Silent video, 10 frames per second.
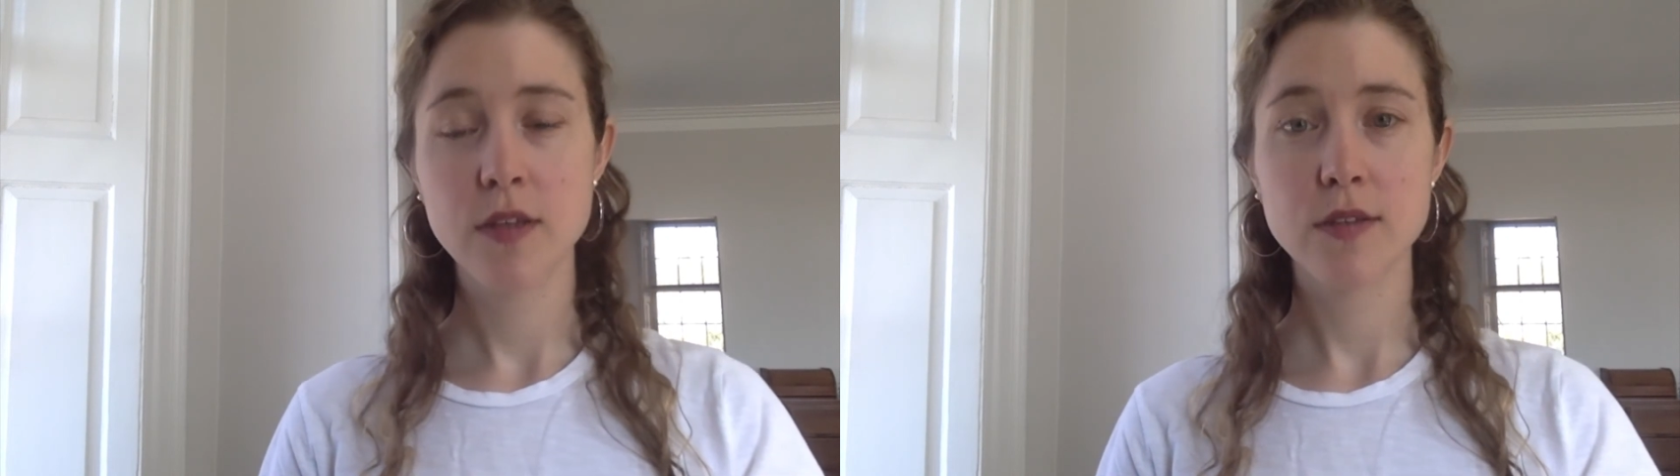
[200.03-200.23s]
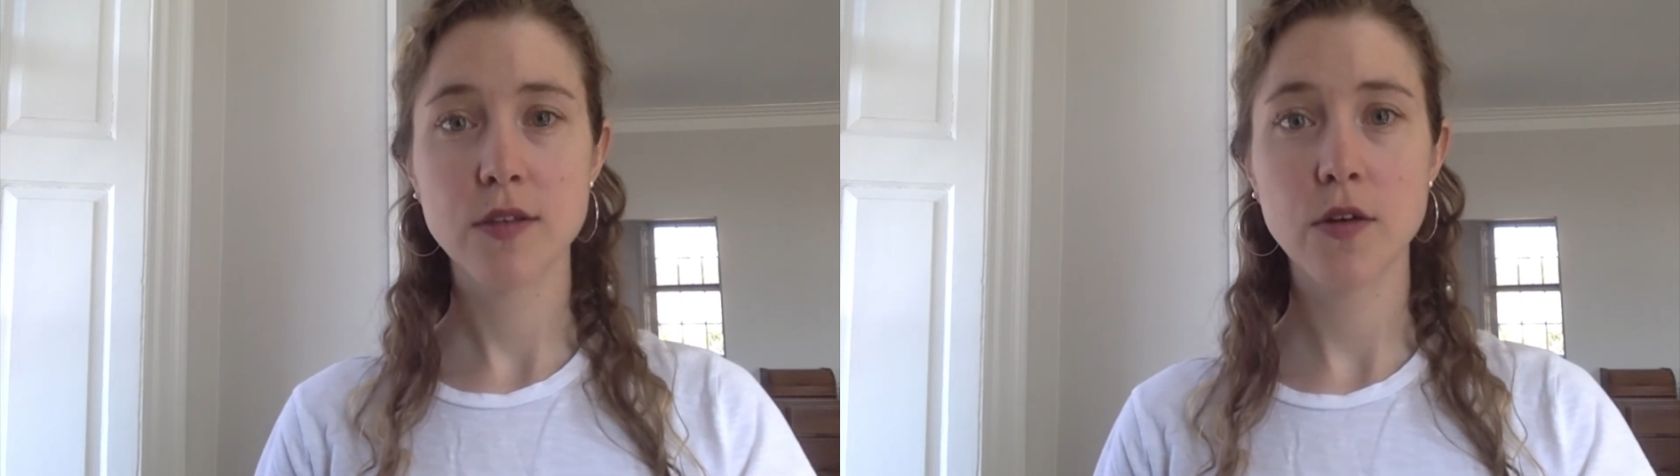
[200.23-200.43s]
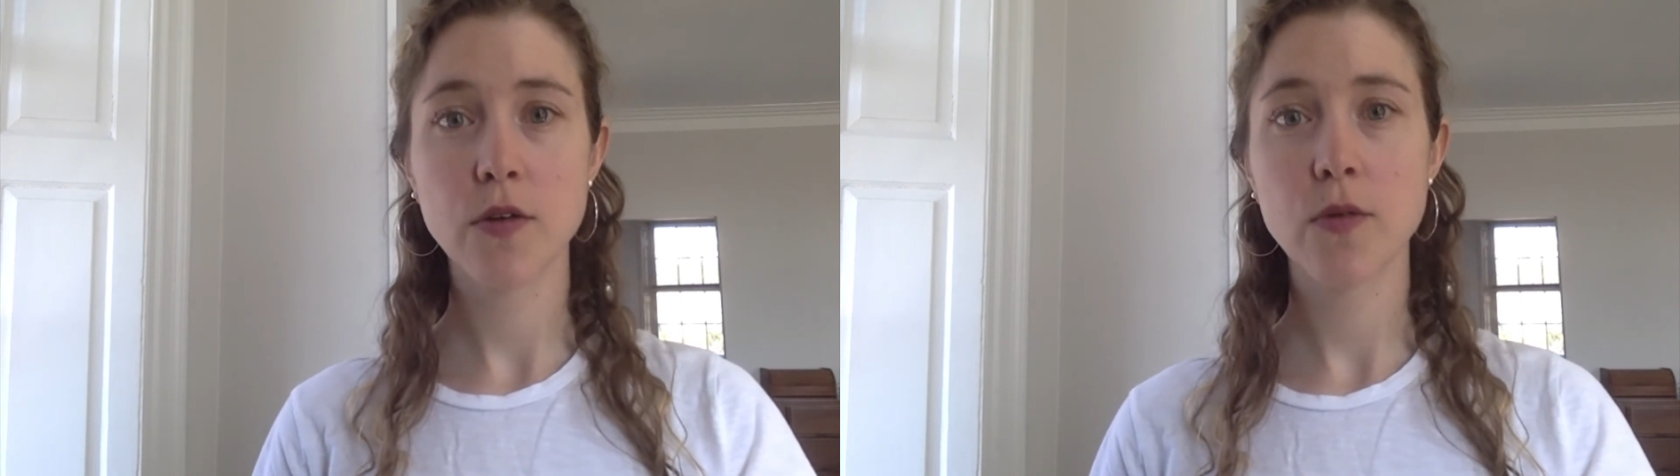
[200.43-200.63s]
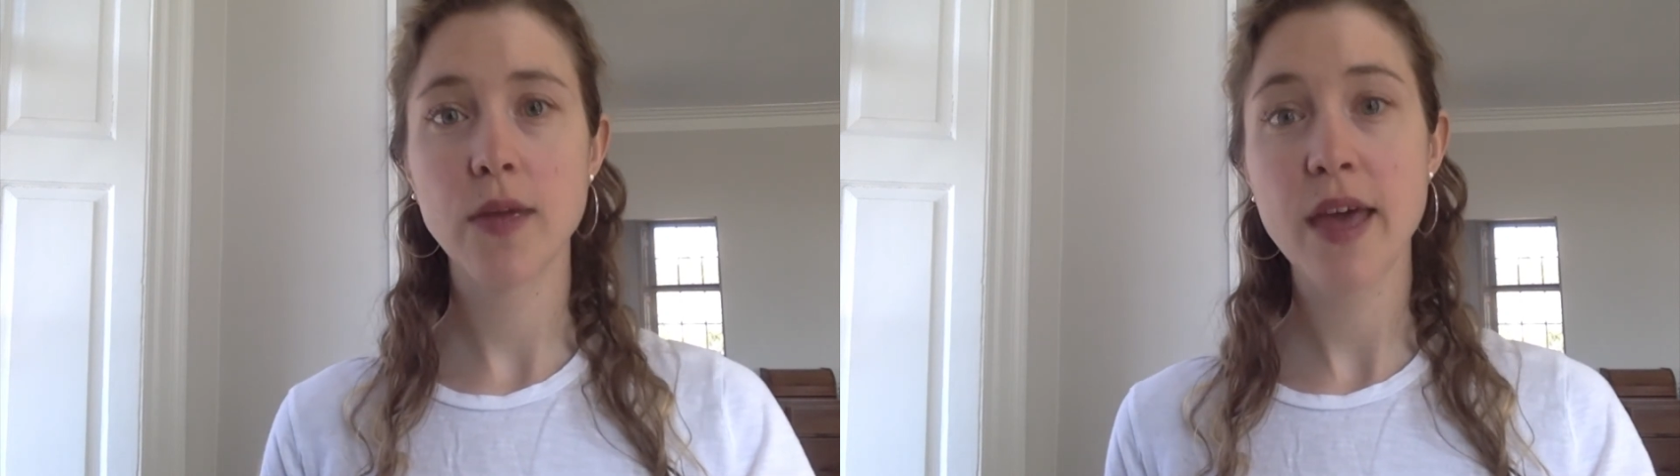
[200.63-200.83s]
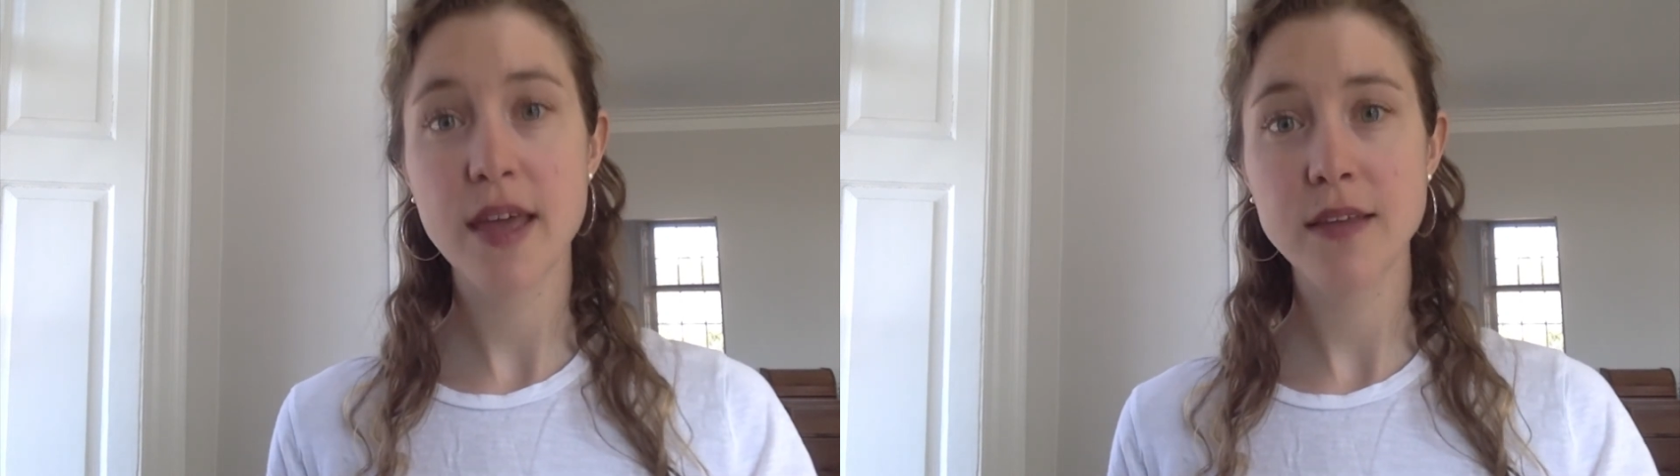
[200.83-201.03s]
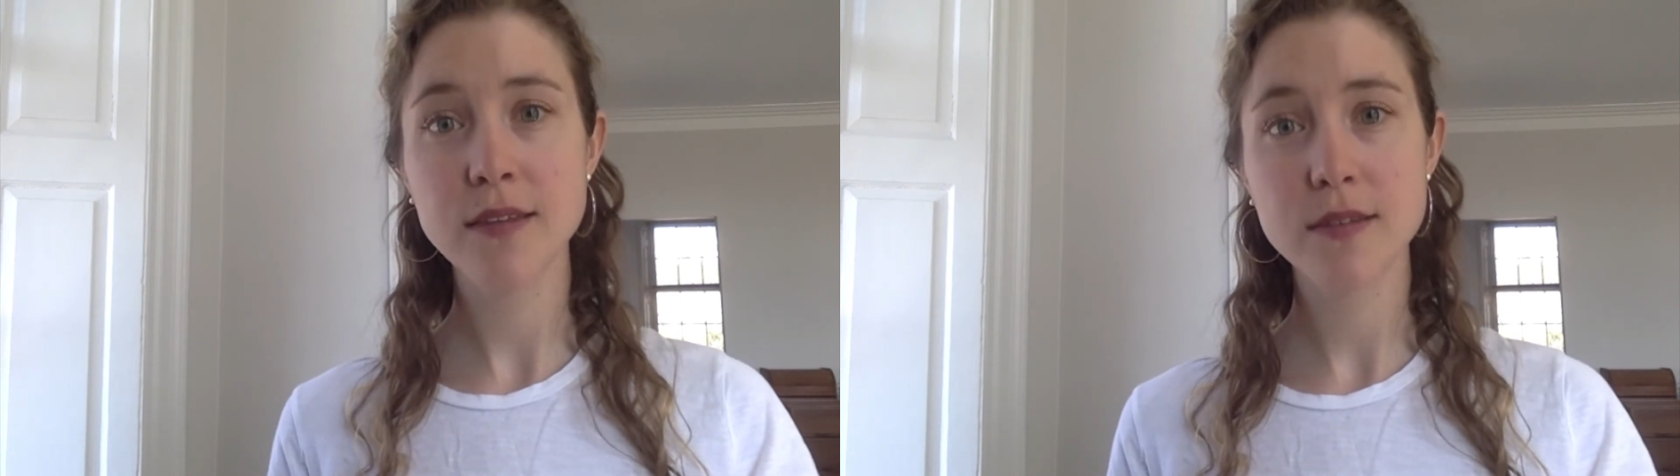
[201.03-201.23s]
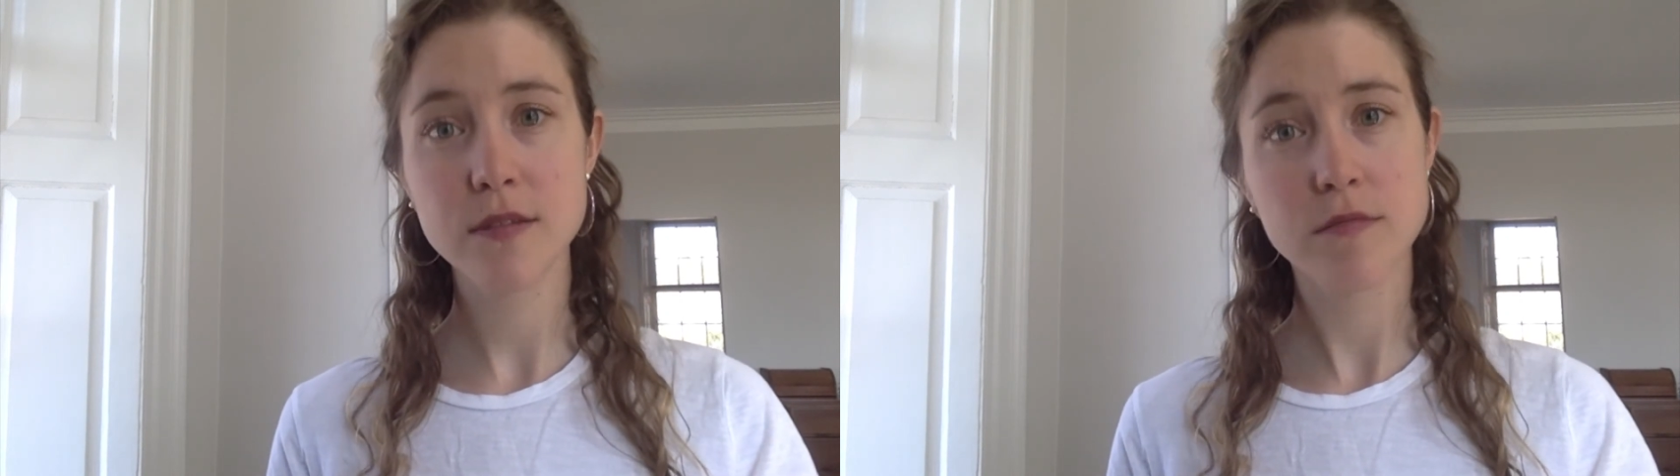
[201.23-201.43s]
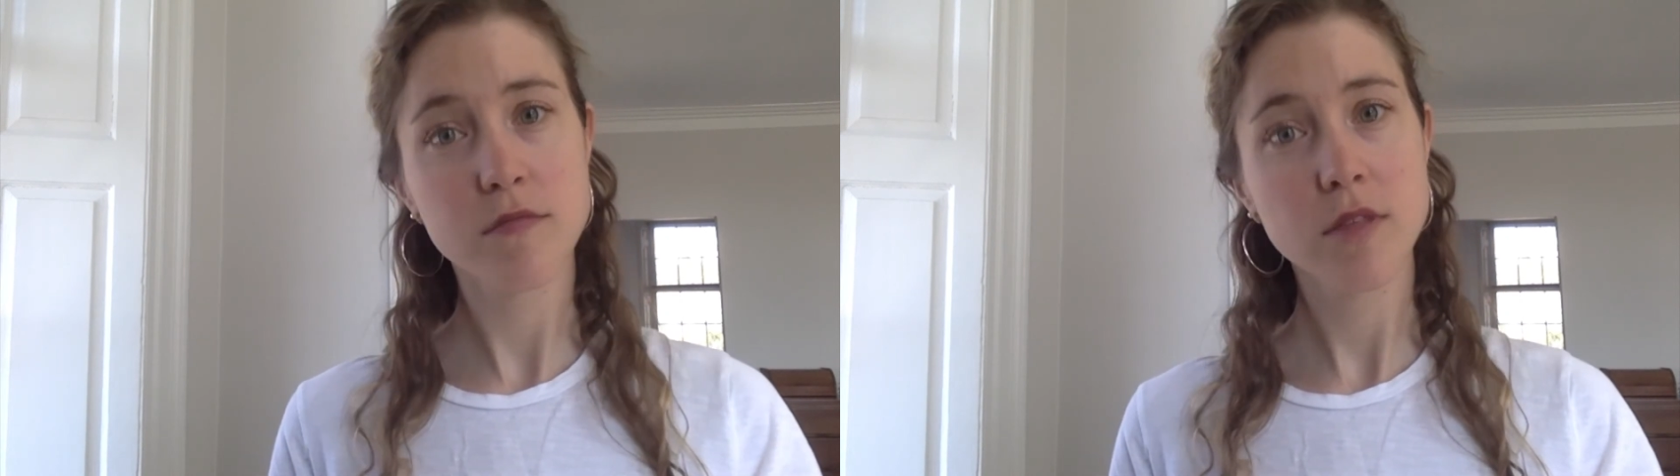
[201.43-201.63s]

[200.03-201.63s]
So cans,